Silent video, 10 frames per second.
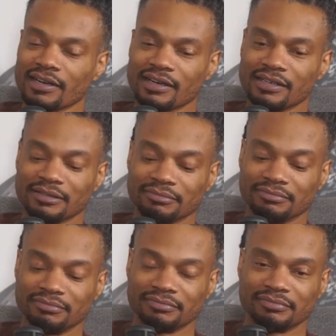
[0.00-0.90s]

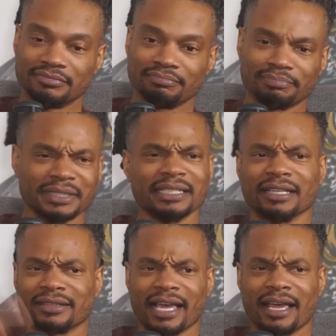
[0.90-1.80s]
Um, but
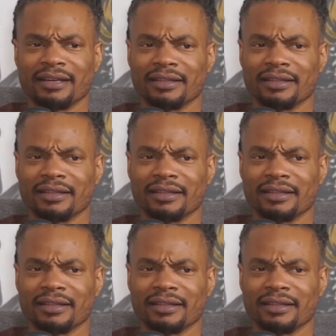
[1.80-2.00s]
yeah, that